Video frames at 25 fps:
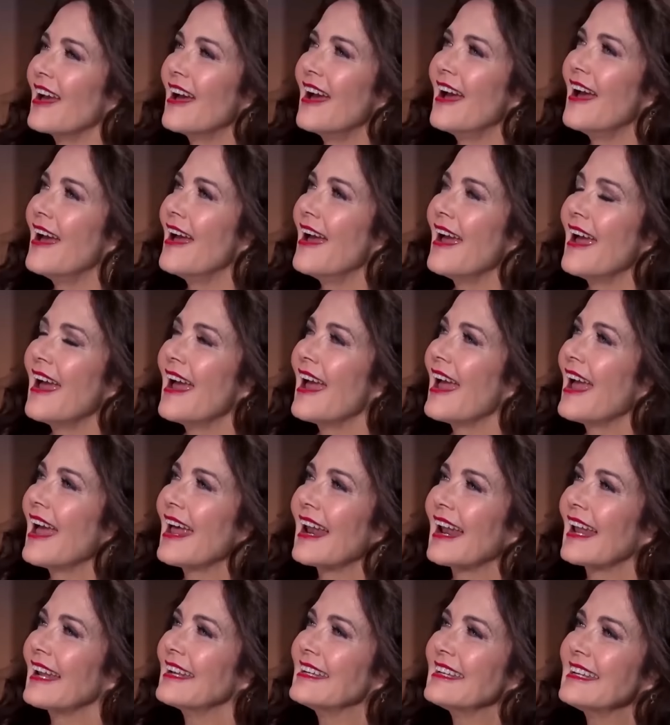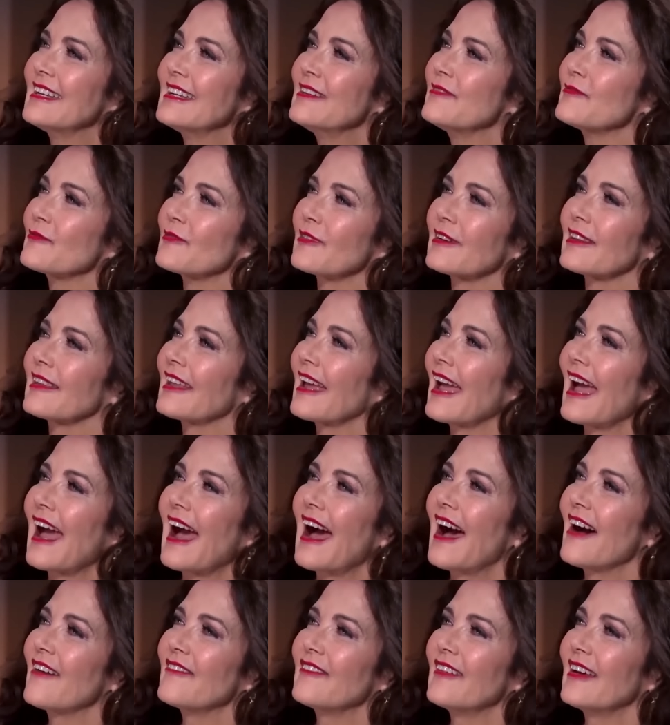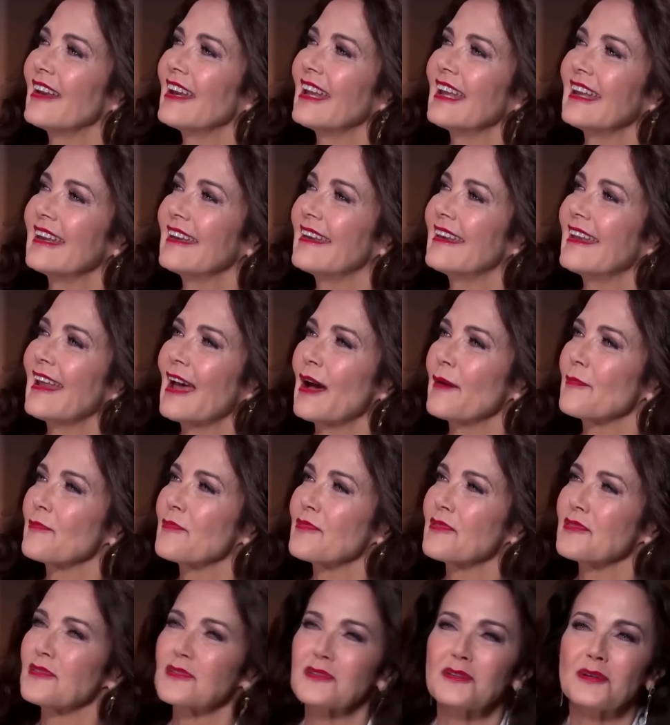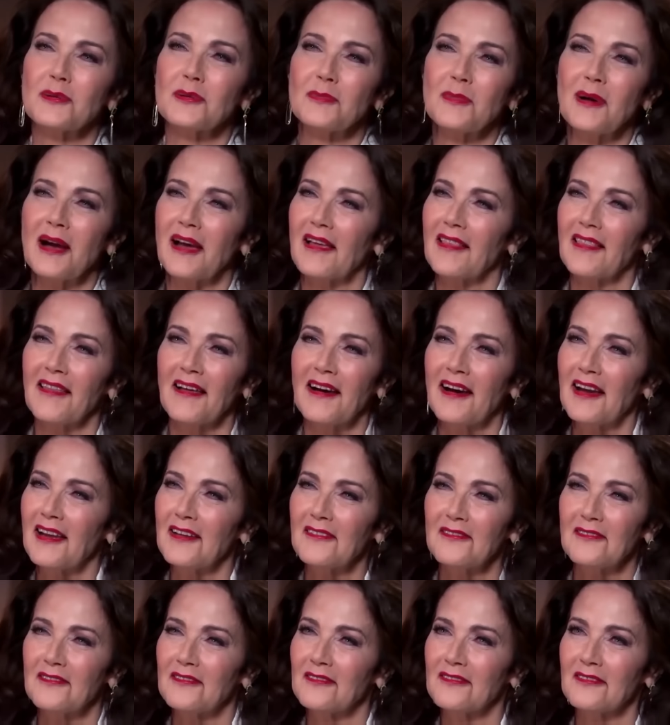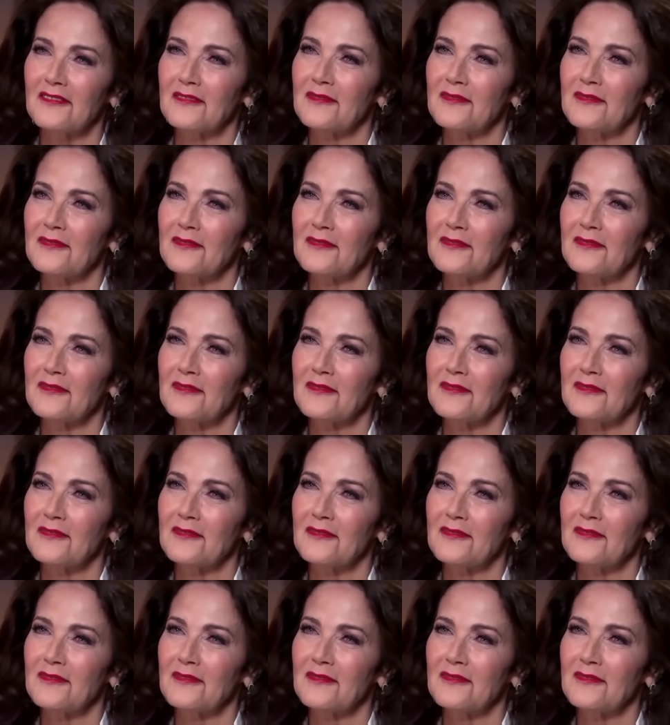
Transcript: didn't settle for just acting, she wanted to truly embody Wonder Woman.